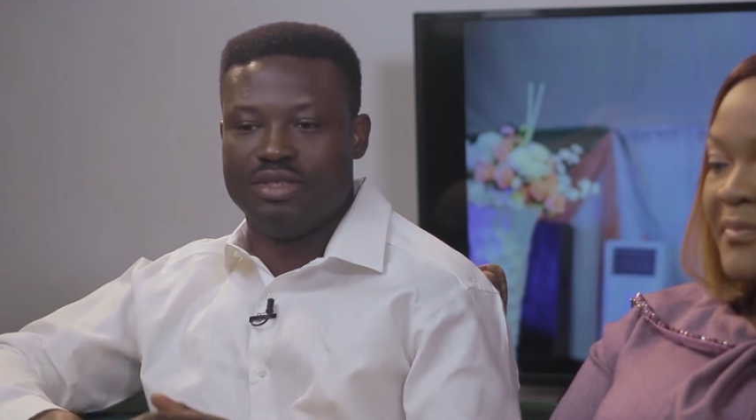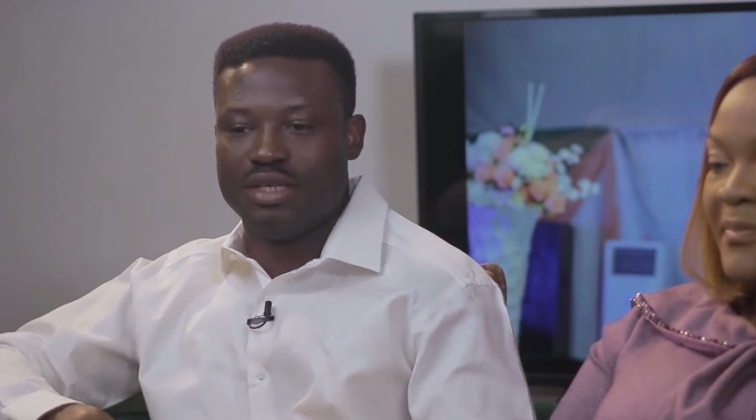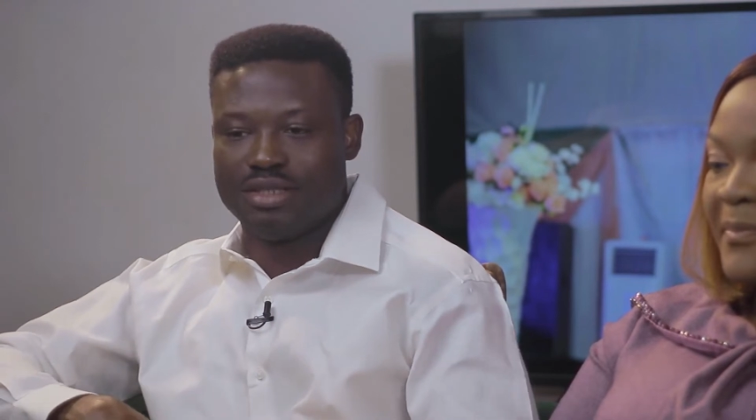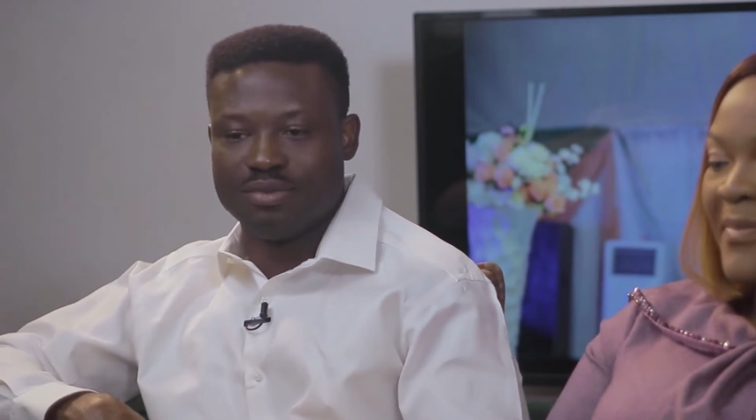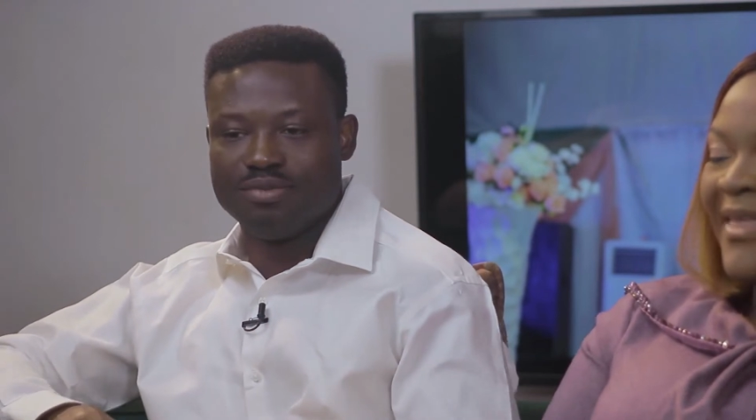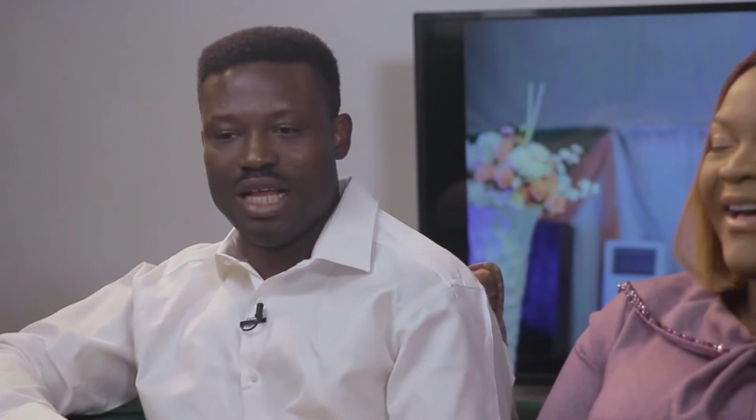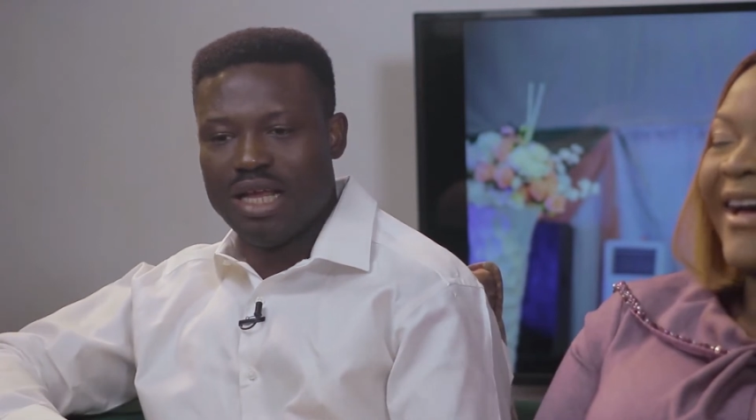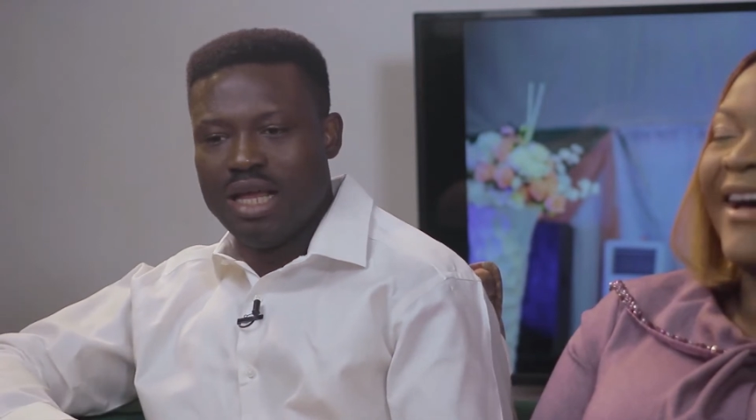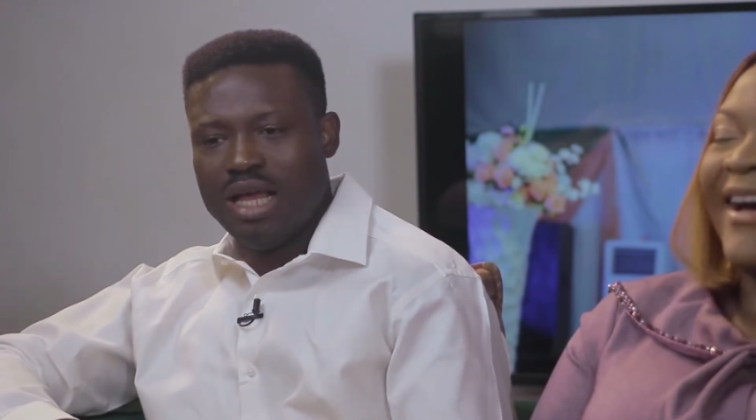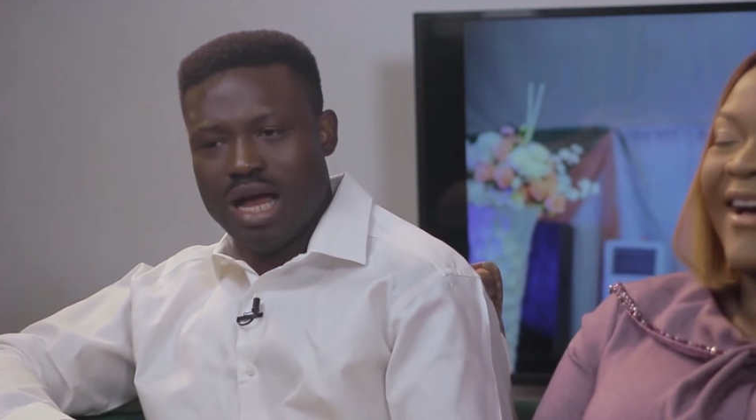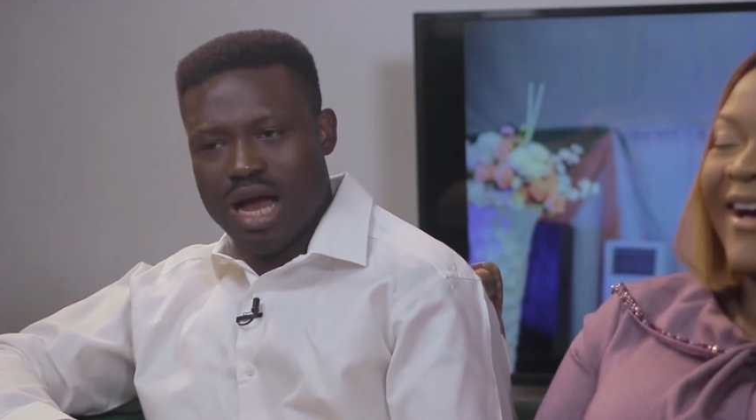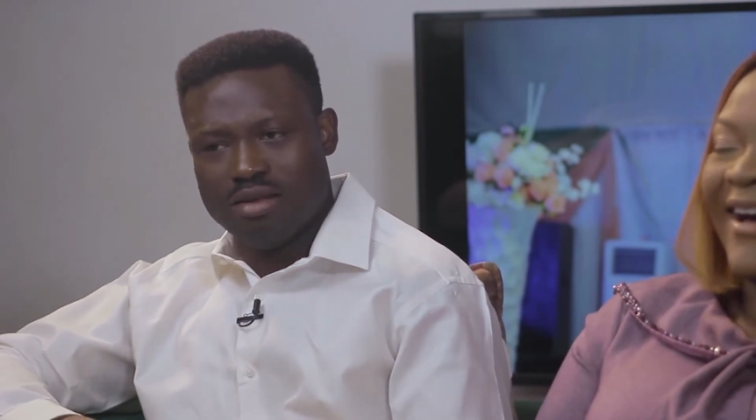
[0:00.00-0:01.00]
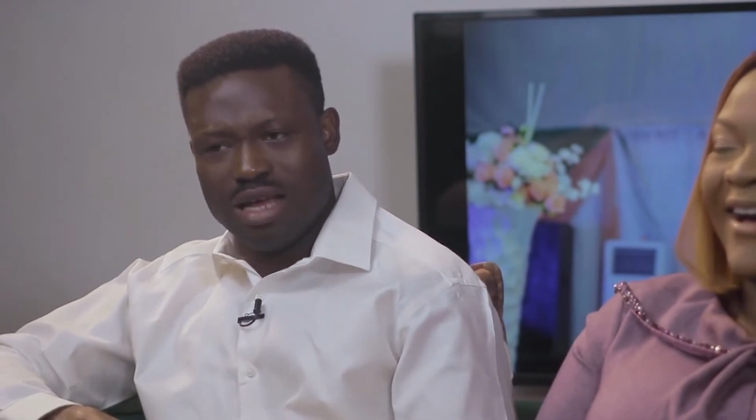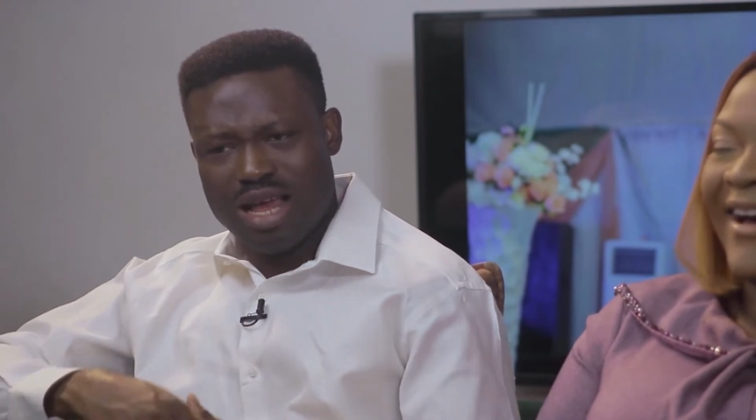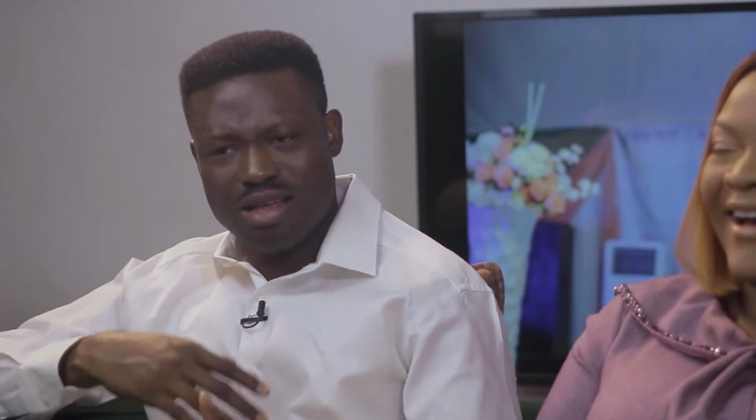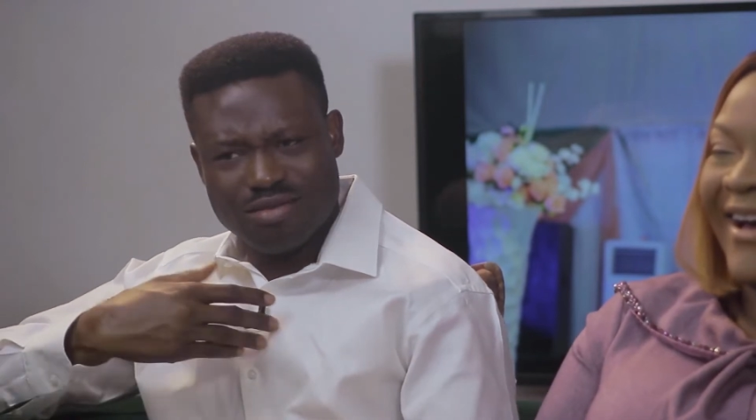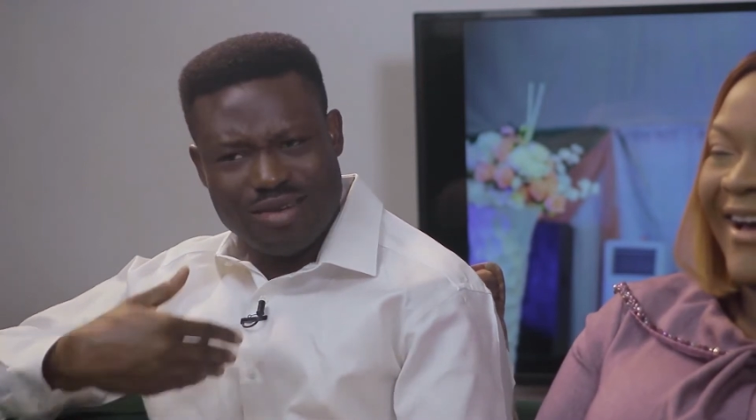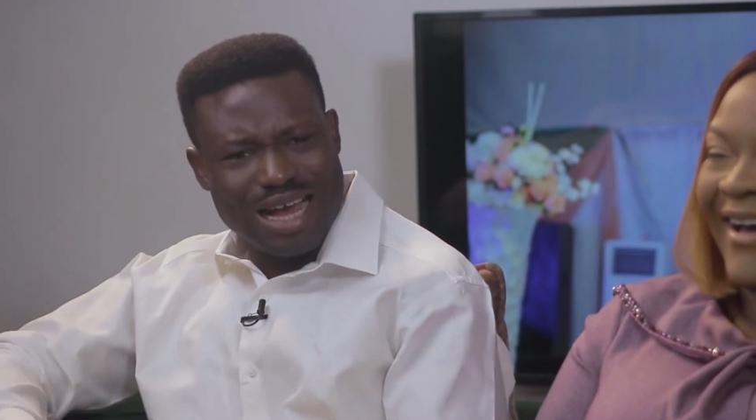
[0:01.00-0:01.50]
just,
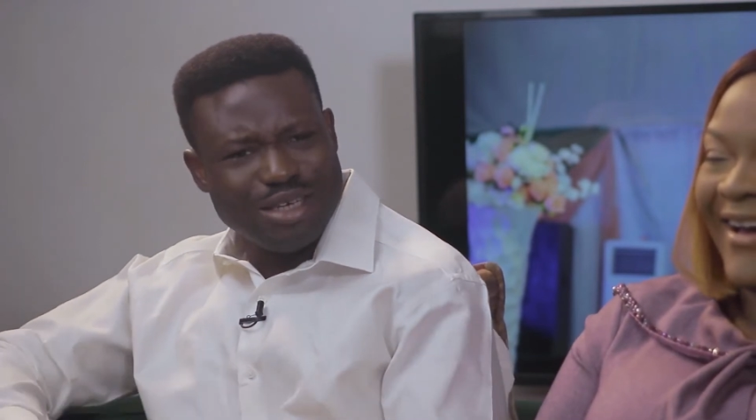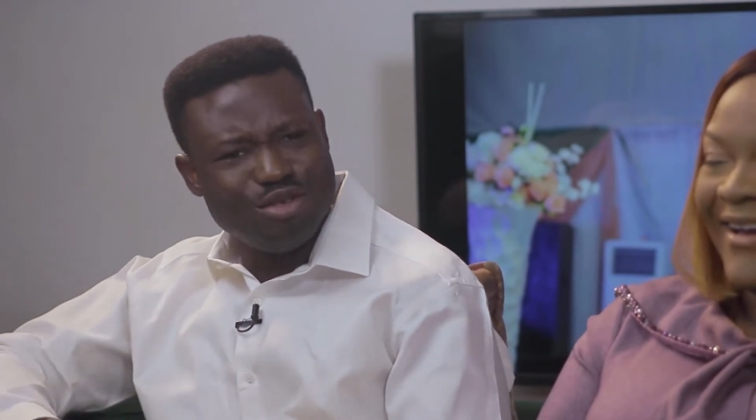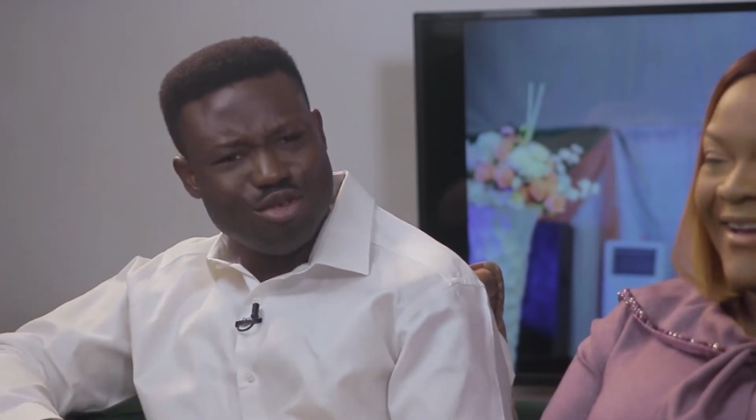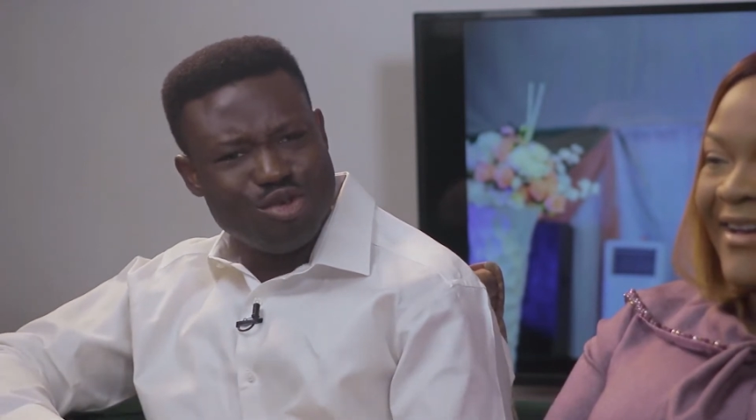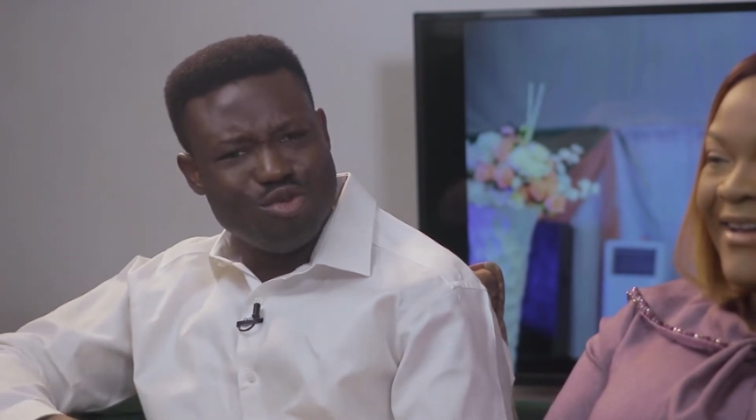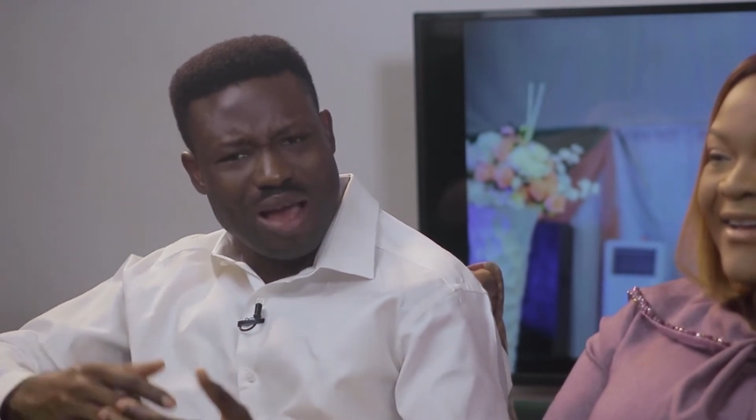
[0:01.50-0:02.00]
why are you?